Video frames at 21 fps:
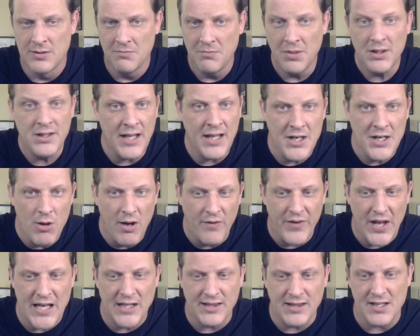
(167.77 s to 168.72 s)
But then you have
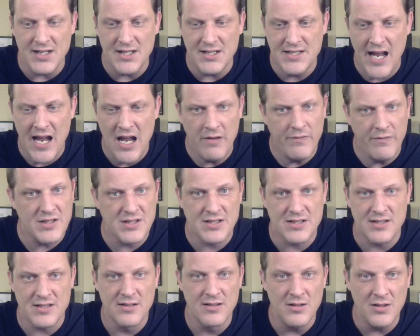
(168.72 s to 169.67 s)
Anthony
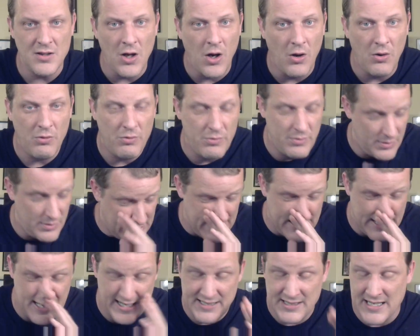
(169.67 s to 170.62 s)
Davis, you know,
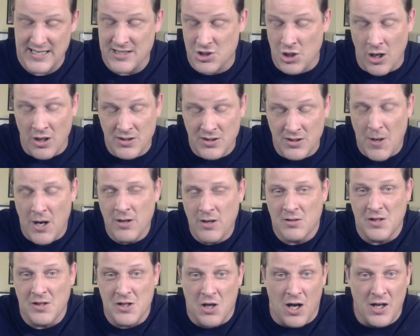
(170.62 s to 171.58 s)
as Charles
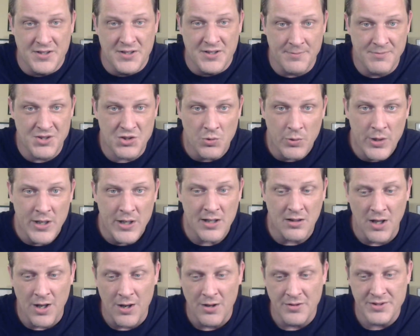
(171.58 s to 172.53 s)
Barkley calls him, street
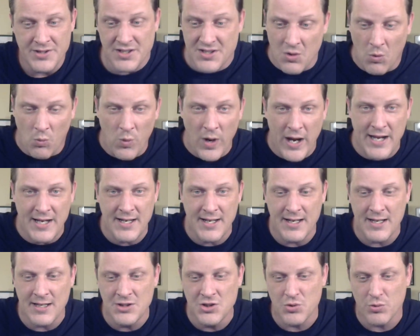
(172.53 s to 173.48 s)
clothes. He's a
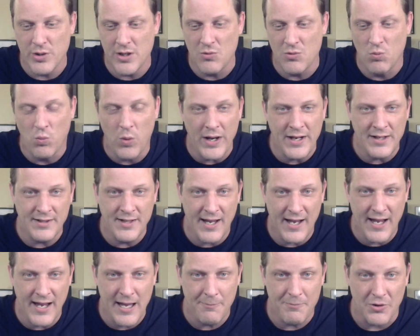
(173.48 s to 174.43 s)
waiting injury waiting to
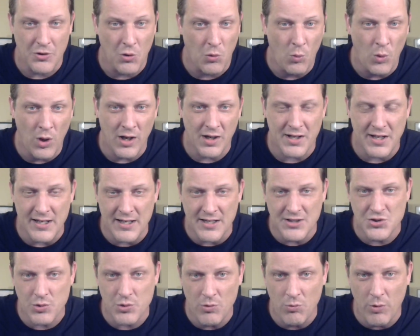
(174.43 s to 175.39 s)
happen, or walking
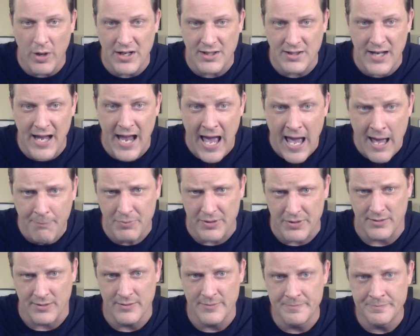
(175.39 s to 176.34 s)
injury waiting to
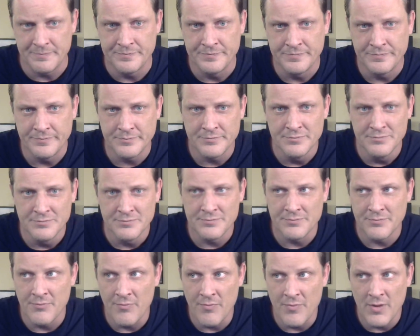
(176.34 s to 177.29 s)
happen.
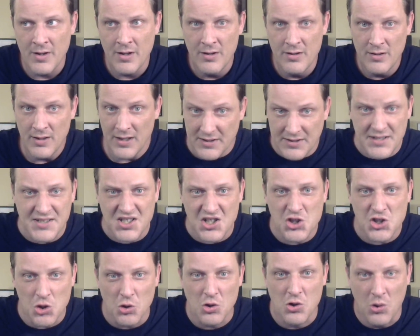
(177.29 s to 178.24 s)
Like, this
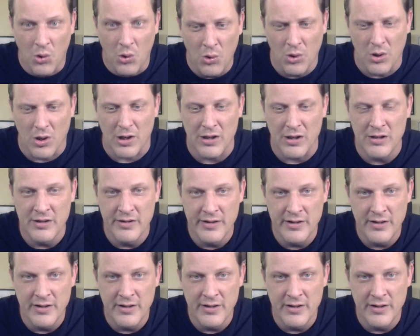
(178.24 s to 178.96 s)
is your core.